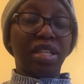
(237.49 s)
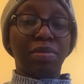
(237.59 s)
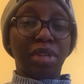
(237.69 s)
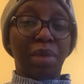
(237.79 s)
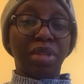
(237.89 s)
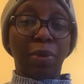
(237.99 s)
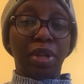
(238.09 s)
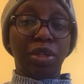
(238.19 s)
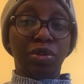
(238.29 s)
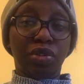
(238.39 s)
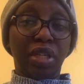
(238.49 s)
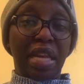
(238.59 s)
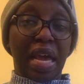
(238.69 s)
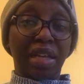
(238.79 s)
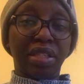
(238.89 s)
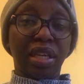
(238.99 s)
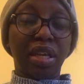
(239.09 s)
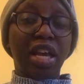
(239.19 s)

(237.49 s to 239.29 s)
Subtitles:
sometimes I will use relaxer,